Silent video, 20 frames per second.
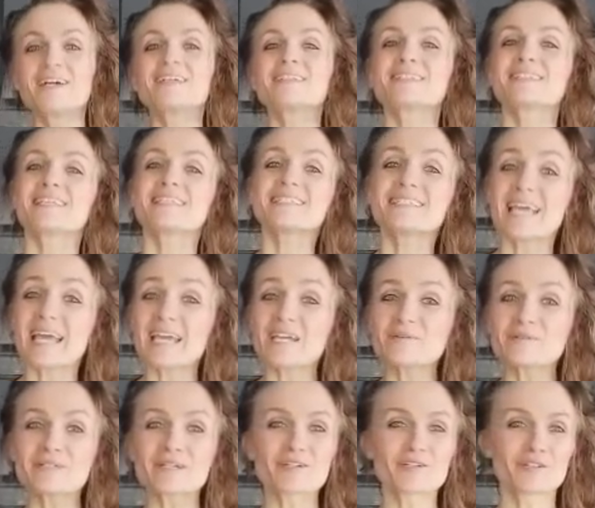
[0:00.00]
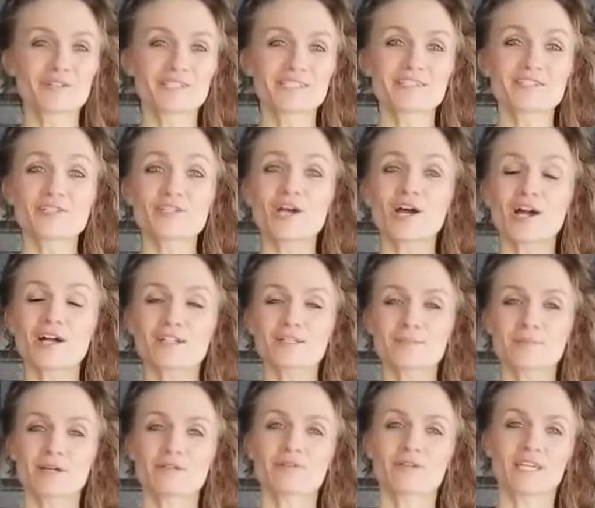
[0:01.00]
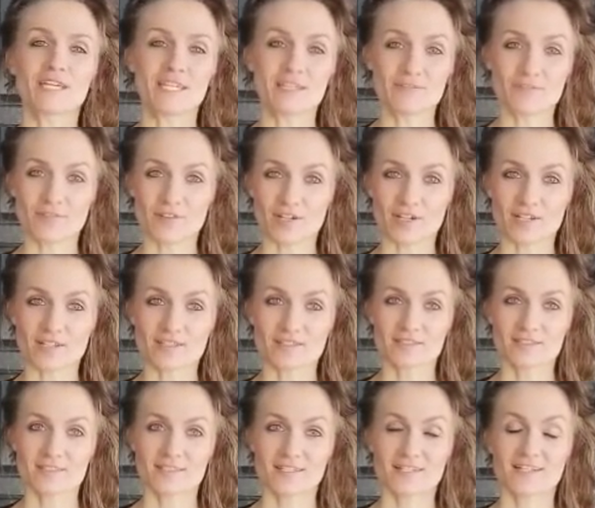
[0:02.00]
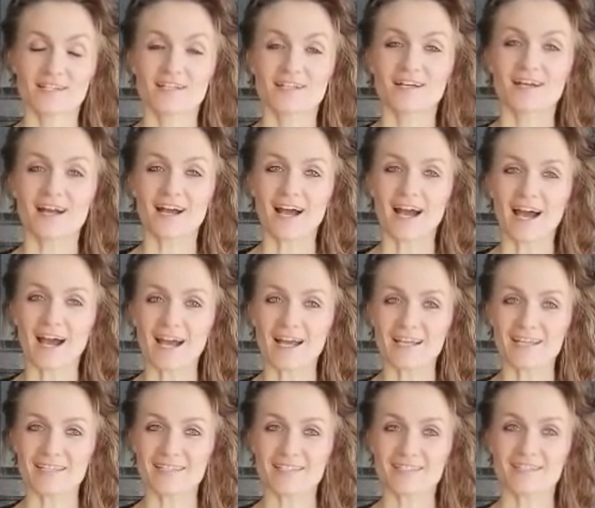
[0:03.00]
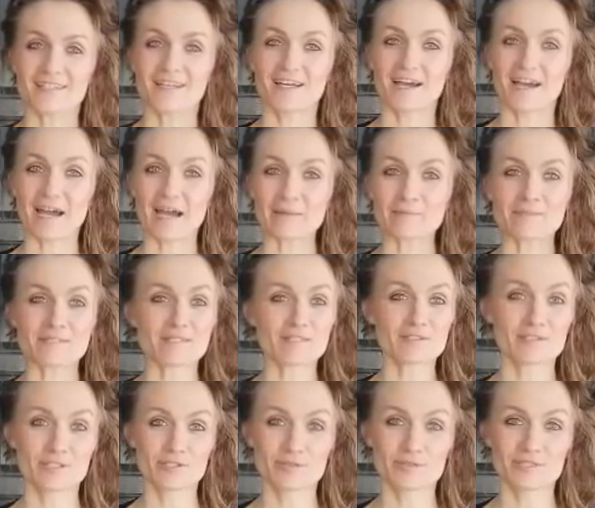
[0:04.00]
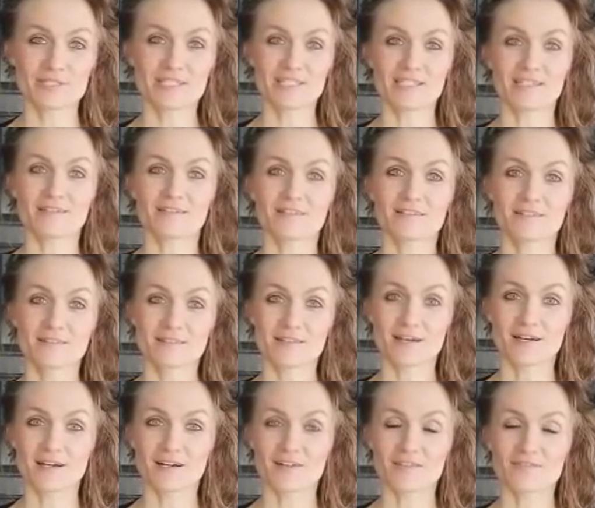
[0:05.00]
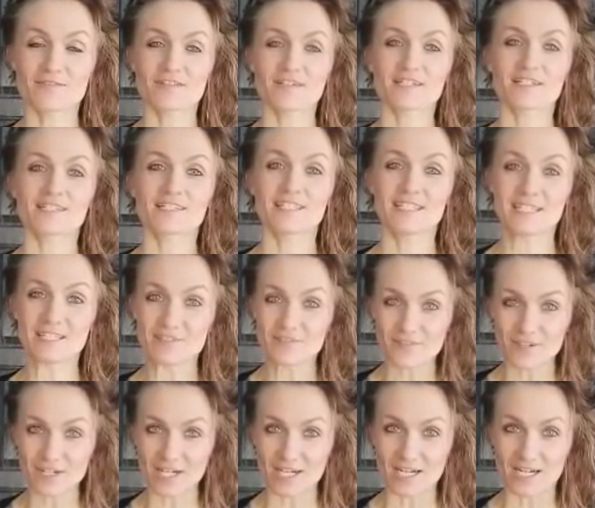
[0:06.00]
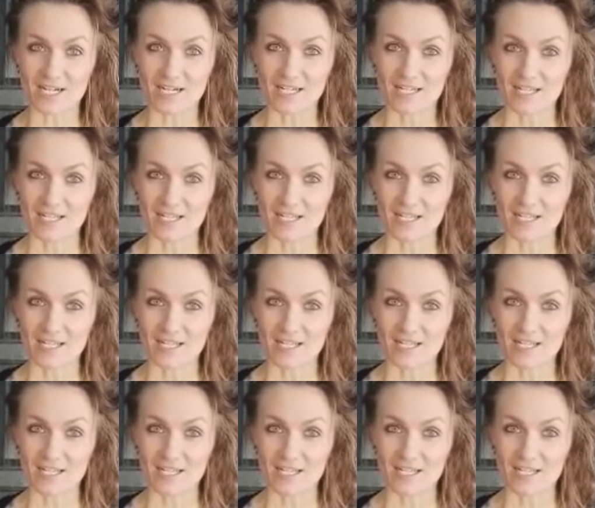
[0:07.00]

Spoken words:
Today we are going to talk about kefir. I absolutely love kefir.